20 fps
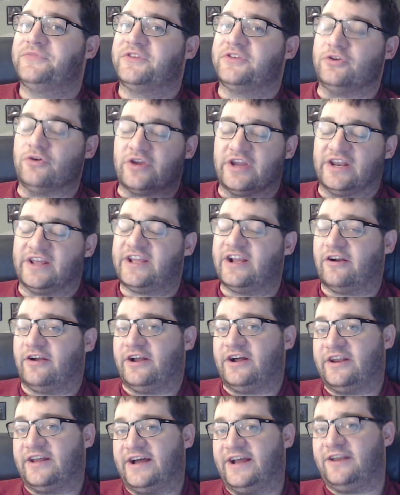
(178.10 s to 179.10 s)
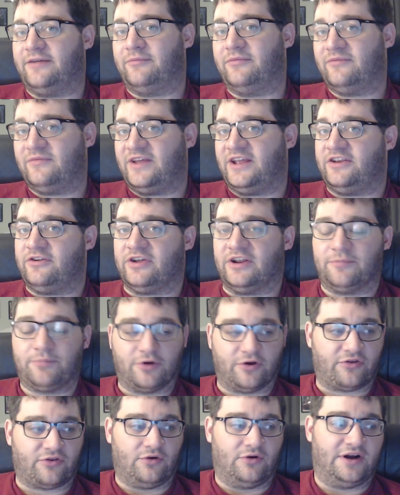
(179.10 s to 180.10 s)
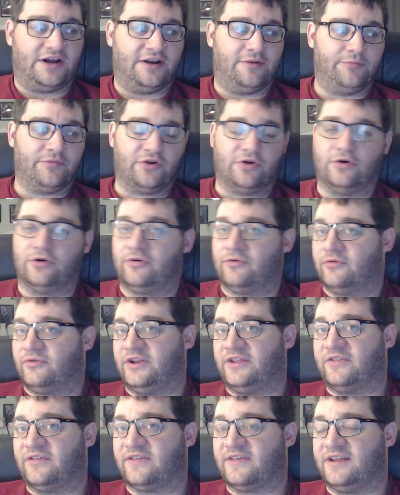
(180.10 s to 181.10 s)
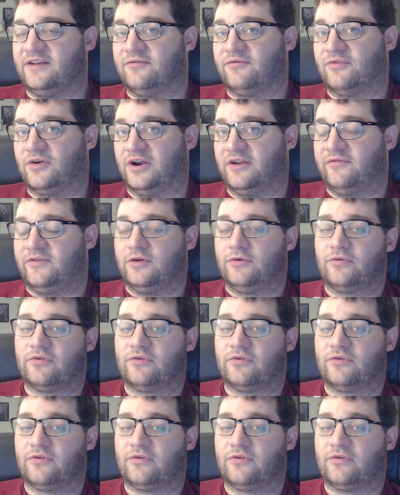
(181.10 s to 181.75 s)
you get a carry-on item and you get a personal item to go underneath the seat in front of you.